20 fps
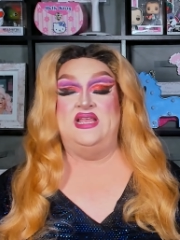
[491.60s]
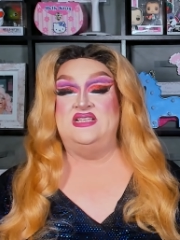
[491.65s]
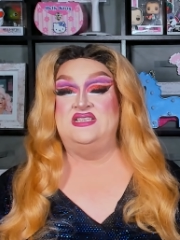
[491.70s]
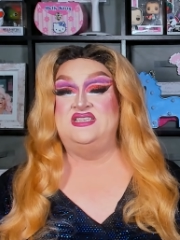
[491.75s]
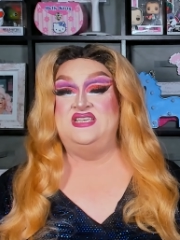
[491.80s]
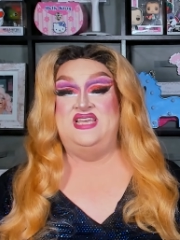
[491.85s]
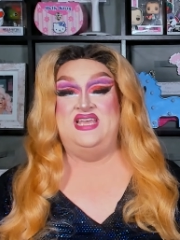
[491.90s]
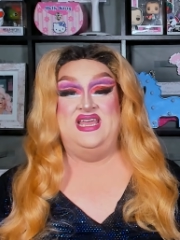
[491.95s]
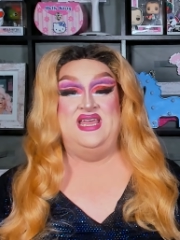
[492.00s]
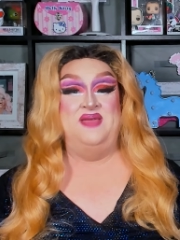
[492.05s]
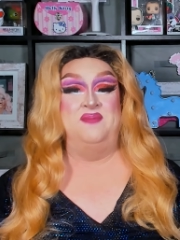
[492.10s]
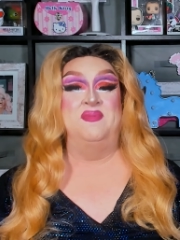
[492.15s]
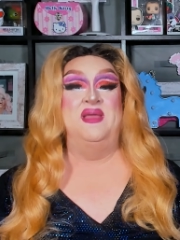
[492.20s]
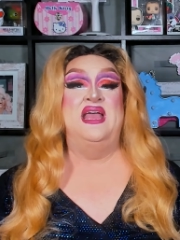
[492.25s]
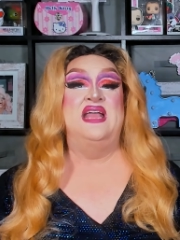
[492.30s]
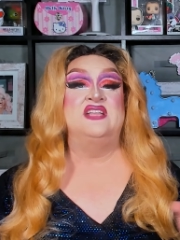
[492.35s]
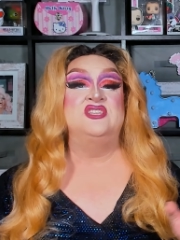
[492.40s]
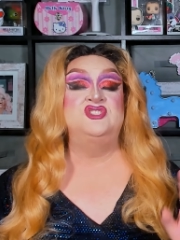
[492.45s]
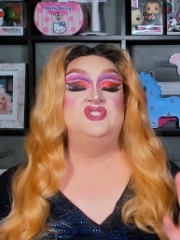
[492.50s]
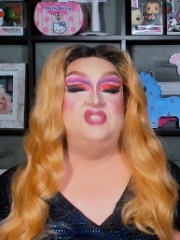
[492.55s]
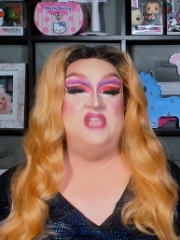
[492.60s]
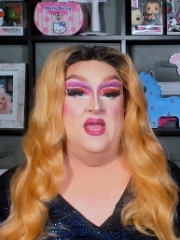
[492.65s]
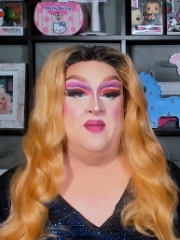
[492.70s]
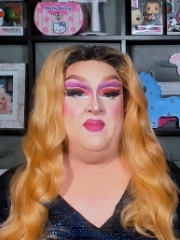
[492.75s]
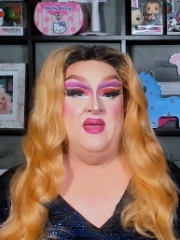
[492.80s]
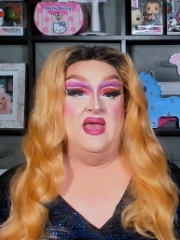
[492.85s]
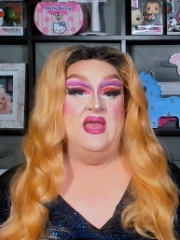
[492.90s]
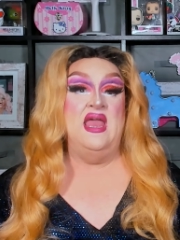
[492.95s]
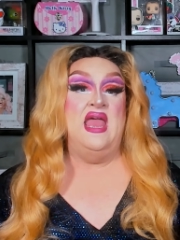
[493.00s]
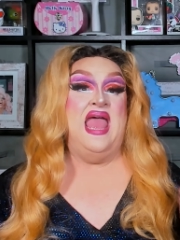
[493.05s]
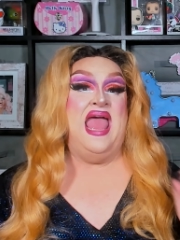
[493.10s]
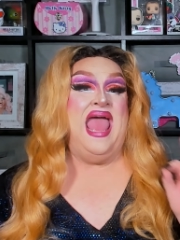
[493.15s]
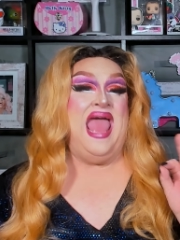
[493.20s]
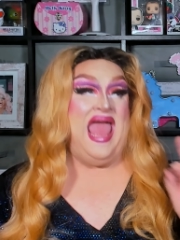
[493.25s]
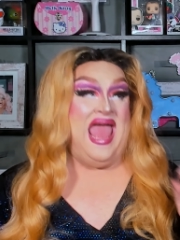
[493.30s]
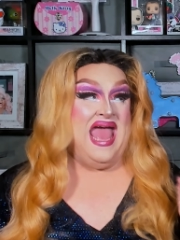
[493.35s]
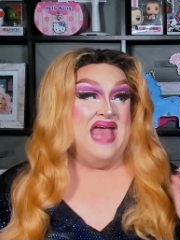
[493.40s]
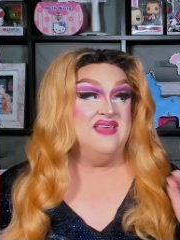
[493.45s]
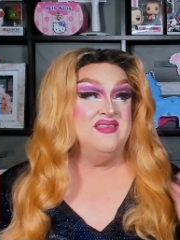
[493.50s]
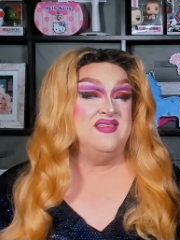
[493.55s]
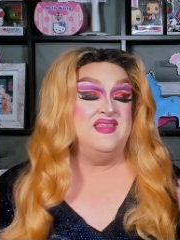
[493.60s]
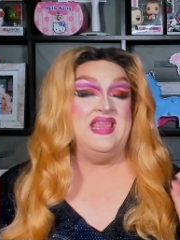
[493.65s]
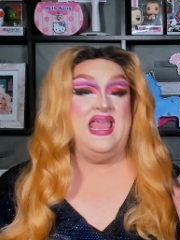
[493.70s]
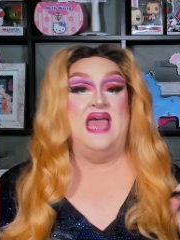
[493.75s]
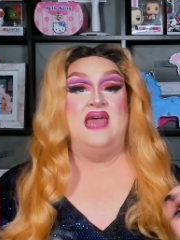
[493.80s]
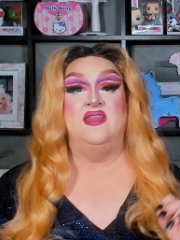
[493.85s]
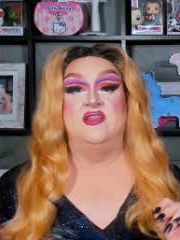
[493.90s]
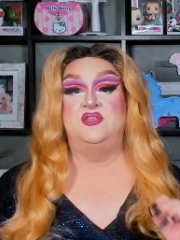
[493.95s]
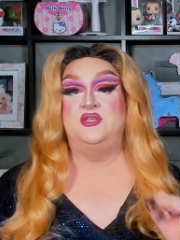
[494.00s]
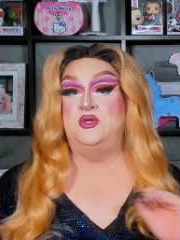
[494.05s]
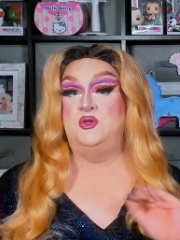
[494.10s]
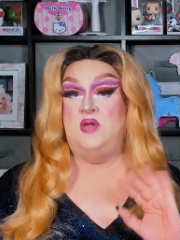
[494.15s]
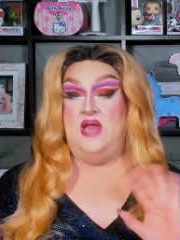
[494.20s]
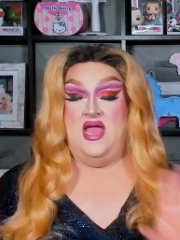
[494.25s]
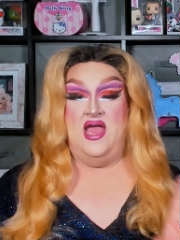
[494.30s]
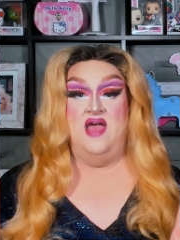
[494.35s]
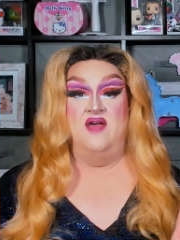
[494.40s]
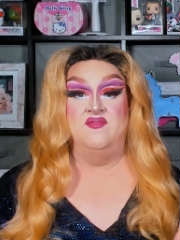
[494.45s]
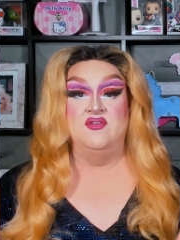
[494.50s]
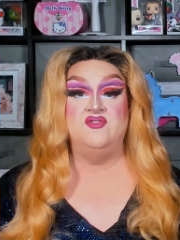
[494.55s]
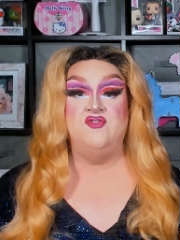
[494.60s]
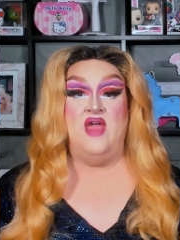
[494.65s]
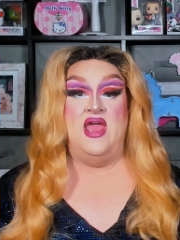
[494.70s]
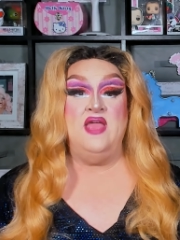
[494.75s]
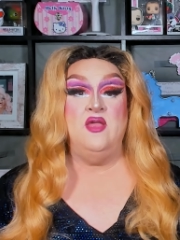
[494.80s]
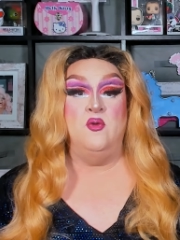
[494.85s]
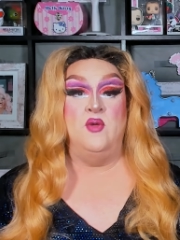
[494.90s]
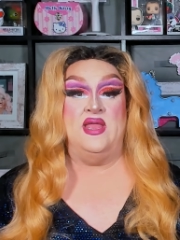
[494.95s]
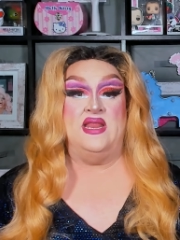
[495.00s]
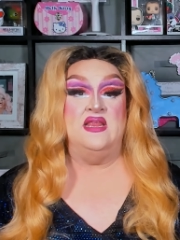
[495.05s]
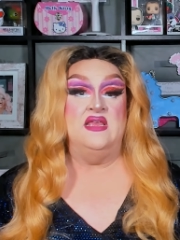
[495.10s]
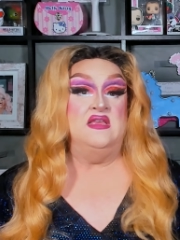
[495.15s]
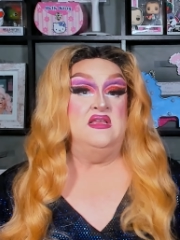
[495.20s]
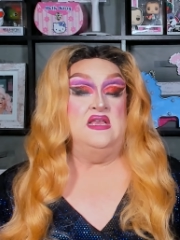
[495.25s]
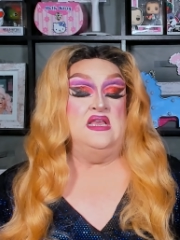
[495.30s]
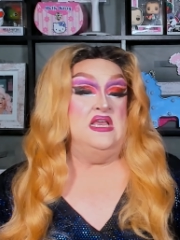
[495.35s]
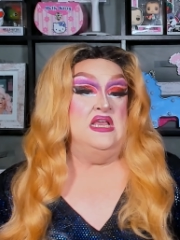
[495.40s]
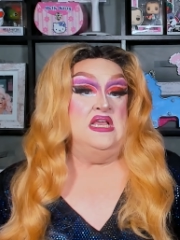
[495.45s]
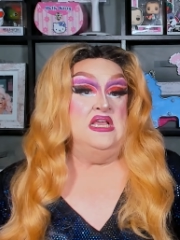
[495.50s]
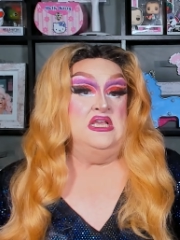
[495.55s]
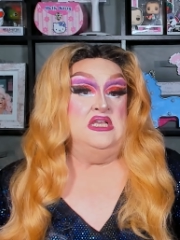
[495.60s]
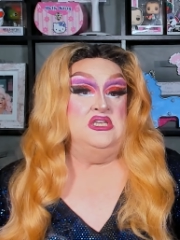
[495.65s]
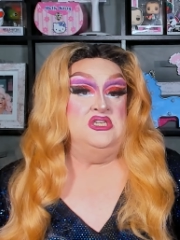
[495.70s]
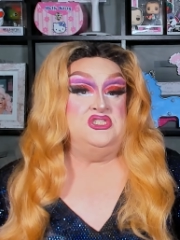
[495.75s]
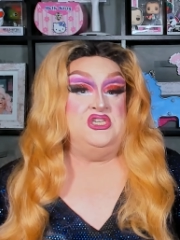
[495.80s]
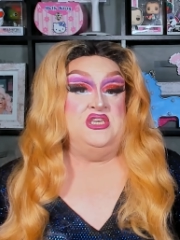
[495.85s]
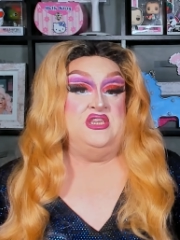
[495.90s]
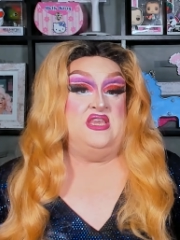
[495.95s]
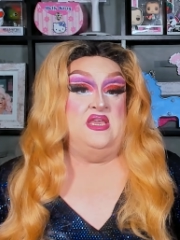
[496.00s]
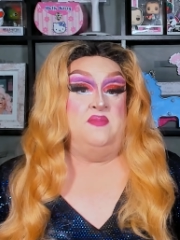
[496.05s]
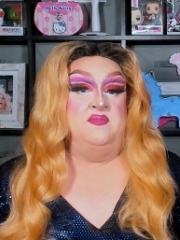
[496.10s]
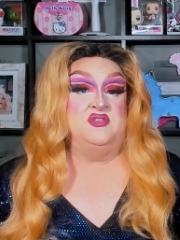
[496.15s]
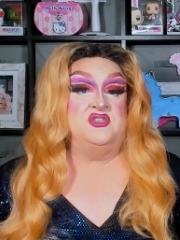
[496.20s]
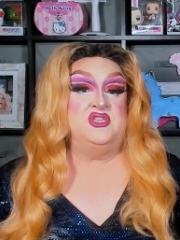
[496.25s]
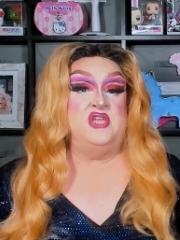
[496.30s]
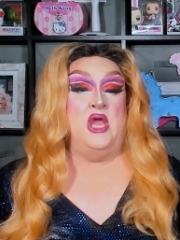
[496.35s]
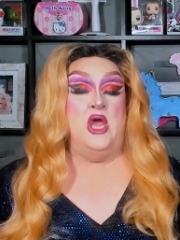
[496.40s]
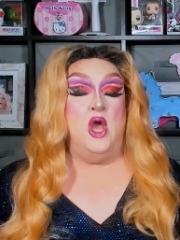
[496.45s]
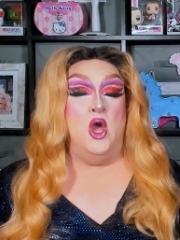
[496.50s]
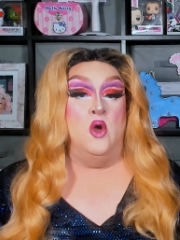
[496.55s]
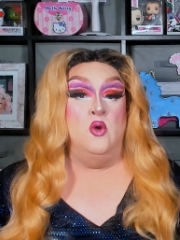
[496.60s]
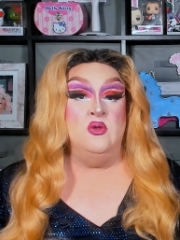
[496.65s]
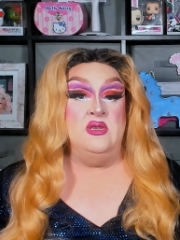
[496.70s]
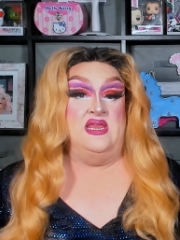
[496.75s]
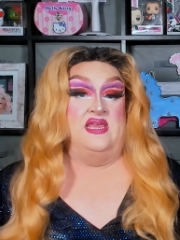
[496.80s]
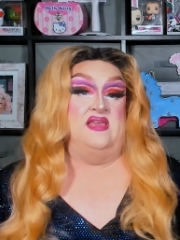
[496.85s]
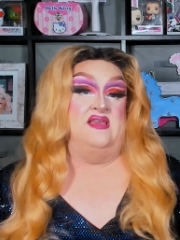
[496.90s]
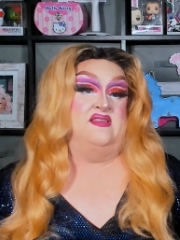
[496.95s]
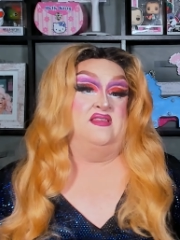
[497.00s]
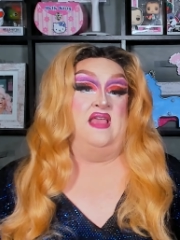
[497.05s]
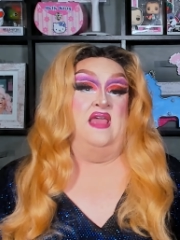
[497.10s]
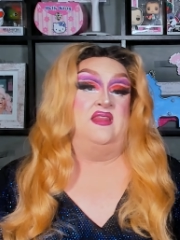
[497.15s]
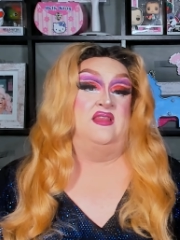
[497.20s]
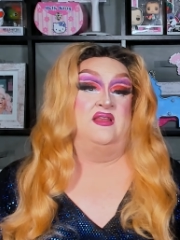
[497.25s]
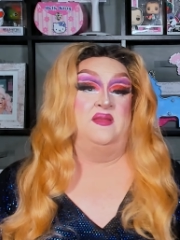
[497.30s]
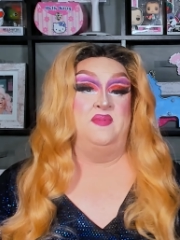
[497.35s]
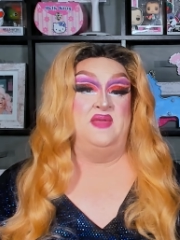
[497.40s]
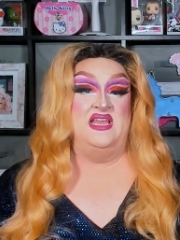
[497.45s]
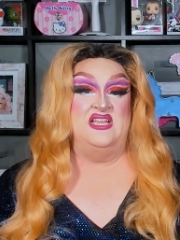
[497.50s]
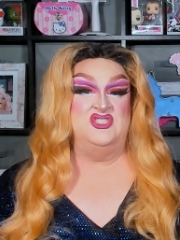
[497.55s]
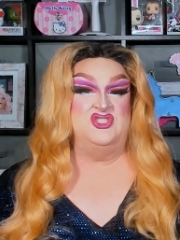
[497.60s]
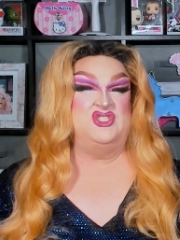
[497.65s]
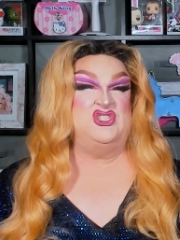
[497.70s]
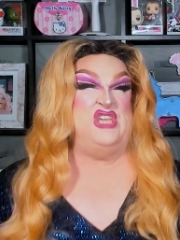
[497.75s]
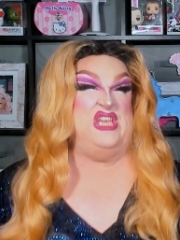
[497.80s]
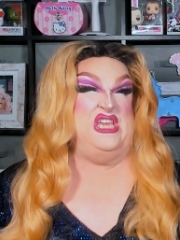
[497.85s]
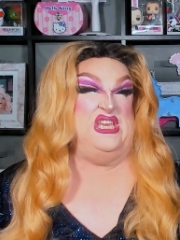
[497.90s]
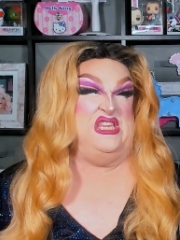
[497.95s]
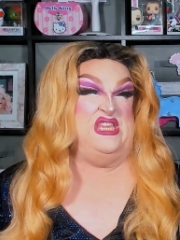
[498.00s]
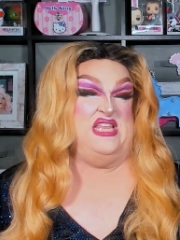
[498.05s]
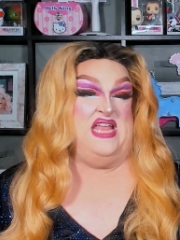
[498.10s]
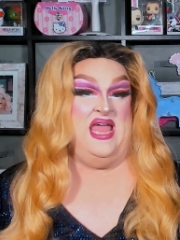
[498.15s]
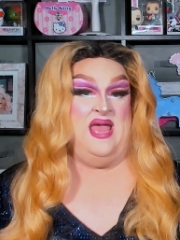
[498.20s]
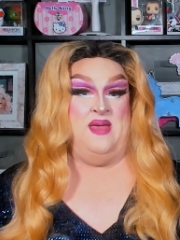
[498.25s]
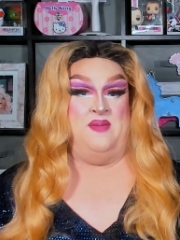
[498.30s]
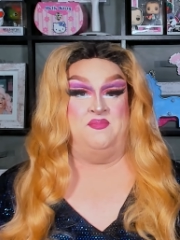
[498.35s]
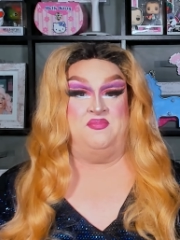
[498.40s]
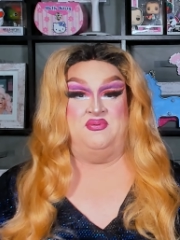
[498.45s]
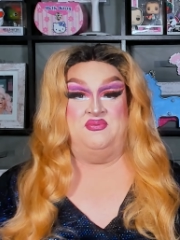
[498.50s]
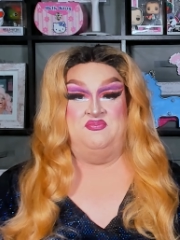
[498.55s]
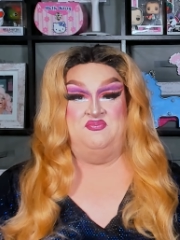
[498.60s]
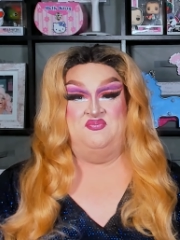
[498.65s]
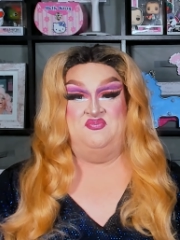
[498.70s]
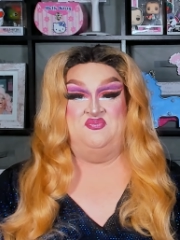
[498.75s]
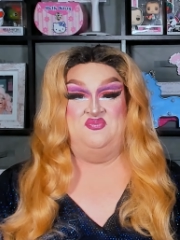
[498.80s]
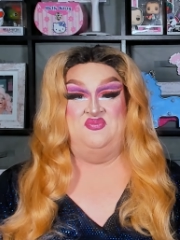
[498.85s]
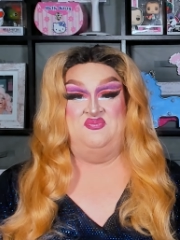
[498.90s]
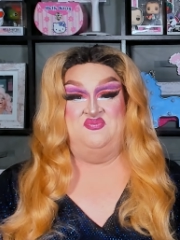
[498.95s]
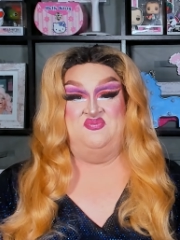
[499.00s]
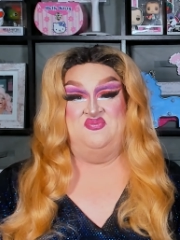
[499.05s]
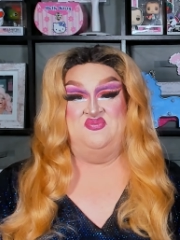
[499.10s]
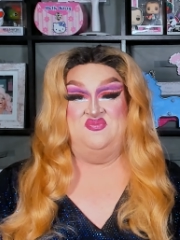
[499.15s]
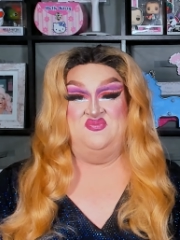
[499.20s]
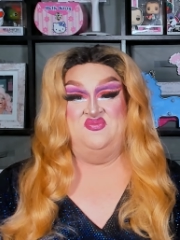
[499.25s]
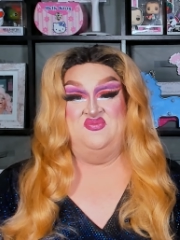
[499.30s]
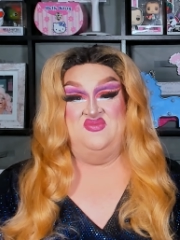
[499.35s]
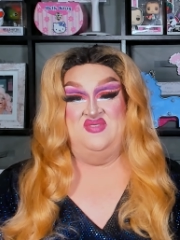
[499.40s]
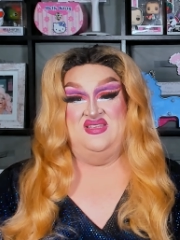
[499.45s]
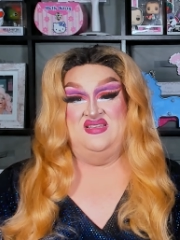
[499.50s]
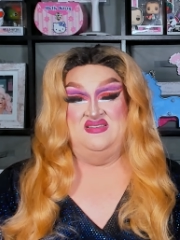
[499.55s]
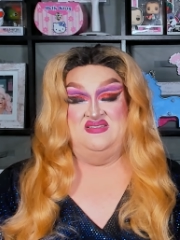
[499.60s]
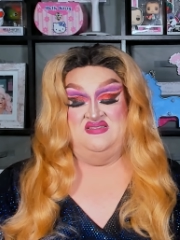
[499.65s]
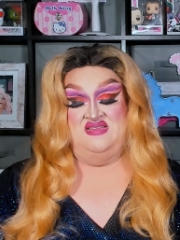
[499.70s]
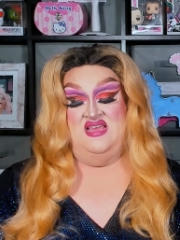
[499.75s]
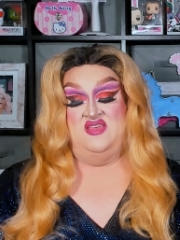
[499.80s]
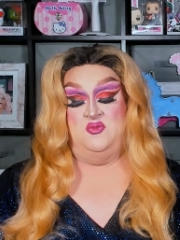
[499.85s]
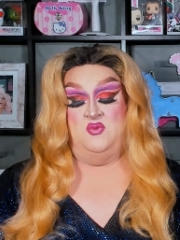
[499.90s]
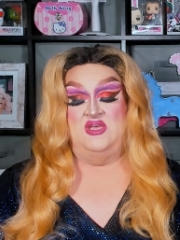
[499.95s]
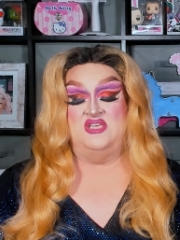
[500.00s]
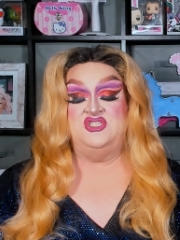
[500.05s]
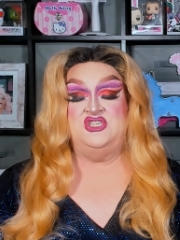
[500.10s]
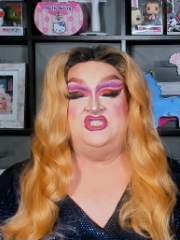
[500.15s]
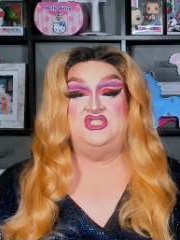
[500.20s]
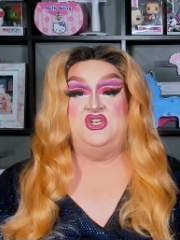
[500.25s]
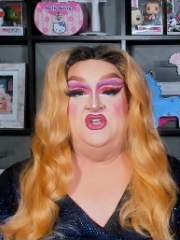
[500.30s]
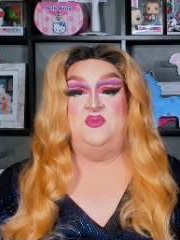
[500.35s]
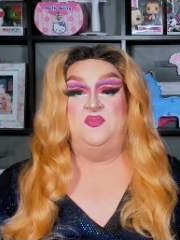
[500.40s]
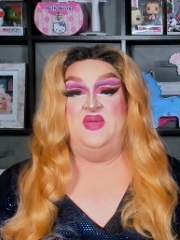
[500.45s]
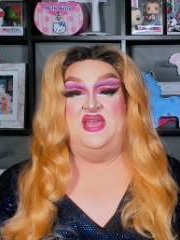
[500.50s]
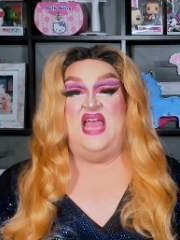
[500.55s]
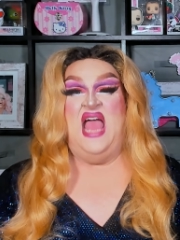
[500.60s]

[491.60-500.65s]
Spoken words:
team, Gemma has the attitude of a drag queen. She seemed totally excited to be cheesed up. As well she should be.